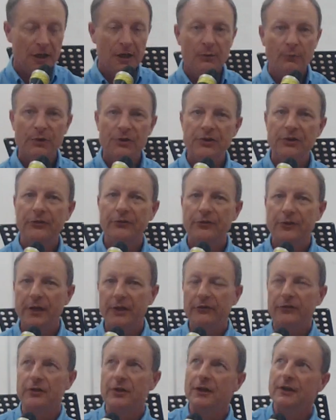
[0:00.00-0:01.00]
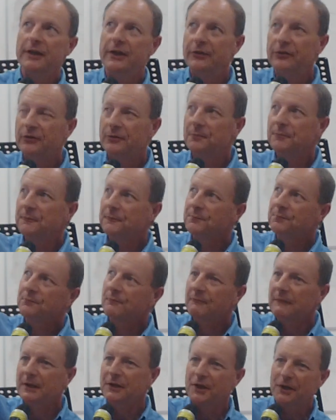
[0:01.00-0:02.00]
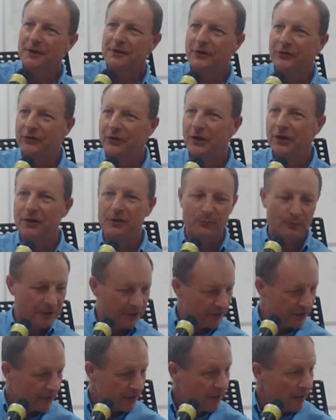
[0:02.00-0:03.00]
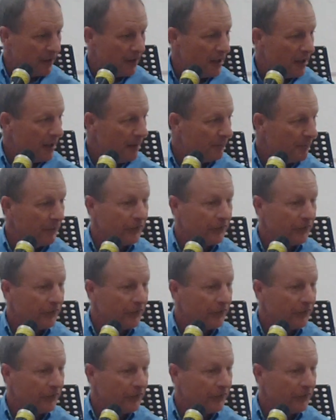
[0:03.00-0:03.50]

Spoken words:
Which is this, that this Yertle the turtle wanted to climb